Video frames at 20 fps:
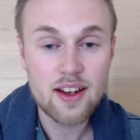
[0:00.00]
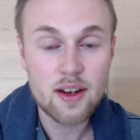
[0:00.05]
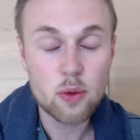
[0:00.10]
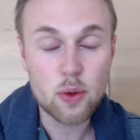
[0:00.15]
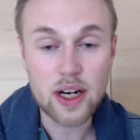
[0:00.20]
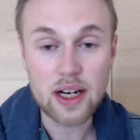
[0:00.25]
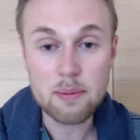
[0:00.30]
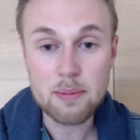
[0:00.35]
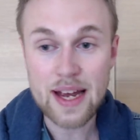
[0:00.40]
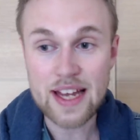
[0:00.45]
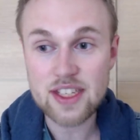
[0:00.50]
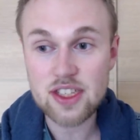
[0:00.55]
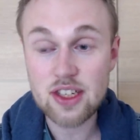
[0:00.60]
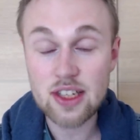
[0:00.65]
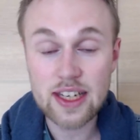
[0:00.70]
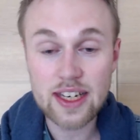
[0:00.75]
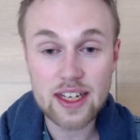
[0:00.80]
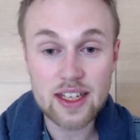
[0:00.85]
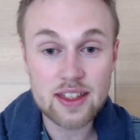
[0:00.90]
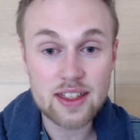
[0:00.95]
where
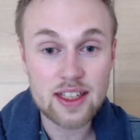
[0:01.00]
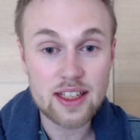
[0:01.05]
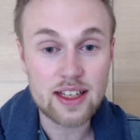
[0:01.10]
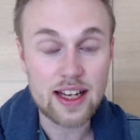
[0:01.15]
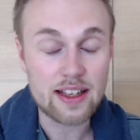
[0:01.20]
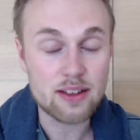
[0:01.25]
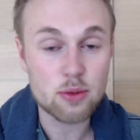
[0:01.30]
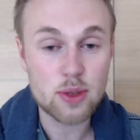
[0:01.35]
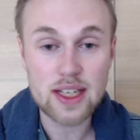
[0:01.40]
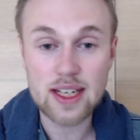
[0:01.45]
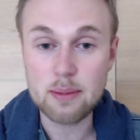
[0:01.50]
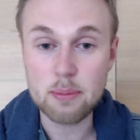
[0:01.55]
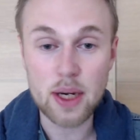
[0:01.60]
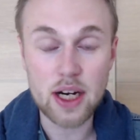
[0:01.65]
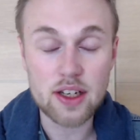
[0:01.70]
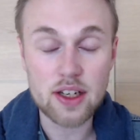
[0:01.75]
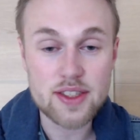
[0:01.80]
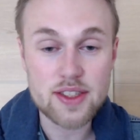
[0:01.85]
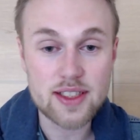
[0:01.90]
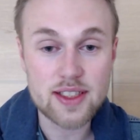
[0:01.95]
masculinity that really
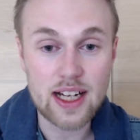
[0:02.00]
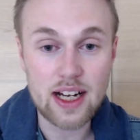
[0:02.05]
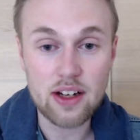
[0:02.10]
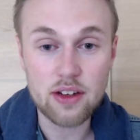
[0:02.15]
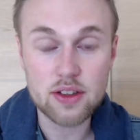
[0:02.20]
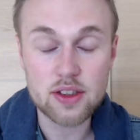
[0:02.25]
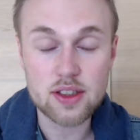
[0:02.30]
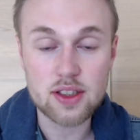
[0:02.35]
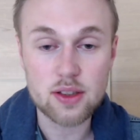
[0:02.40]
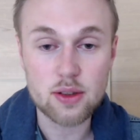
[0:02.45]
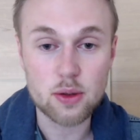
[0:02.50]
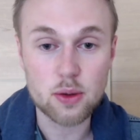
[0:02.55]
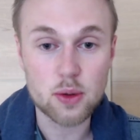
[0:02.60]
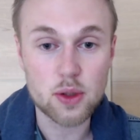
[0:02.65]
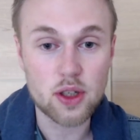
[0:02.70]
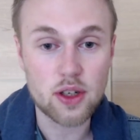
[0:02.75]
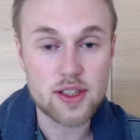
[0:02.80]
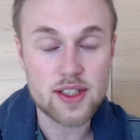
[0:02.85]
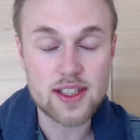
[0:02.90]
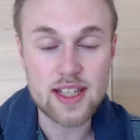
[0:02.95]
boils down to
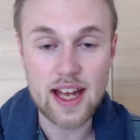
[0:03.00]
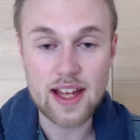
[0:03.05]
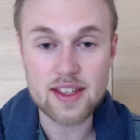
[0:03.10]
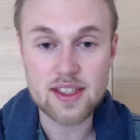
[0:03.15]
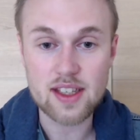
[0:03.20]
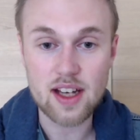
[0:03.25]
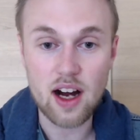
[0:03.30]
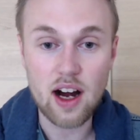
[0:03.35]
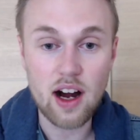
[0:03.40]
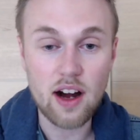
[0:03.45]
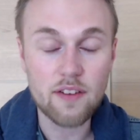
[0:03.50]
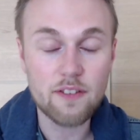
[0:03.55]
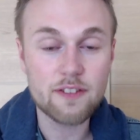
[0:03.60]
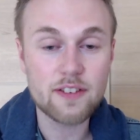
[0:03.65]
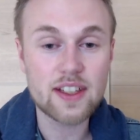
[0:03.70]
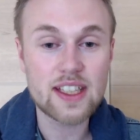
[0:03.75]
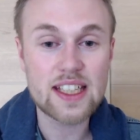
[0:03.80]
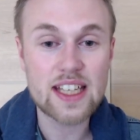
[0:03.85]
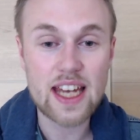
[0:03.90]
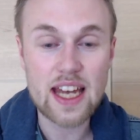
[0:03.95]
your sense of
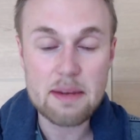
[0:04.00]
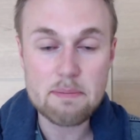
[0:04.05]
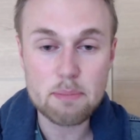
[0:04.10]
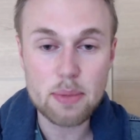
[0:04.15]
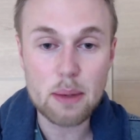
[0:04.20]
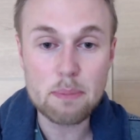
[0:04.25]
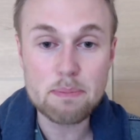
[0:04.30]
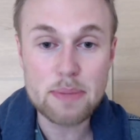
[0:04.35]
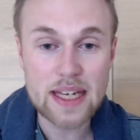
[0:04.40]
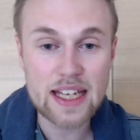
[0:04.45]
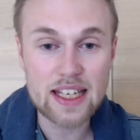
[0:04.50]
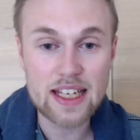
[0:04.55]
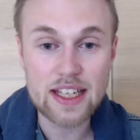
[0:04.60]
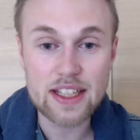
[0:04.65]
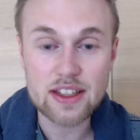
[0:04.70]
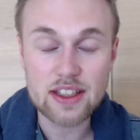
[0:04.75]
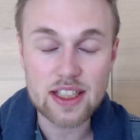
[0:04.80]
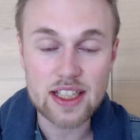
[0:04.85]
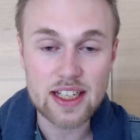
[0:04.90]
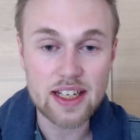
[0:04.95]

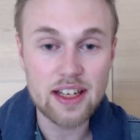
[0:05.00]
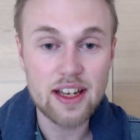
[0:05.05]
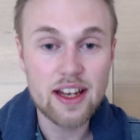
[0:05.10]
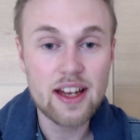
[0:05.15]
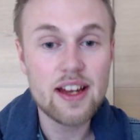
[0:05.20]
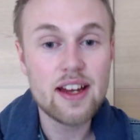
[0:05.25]
capability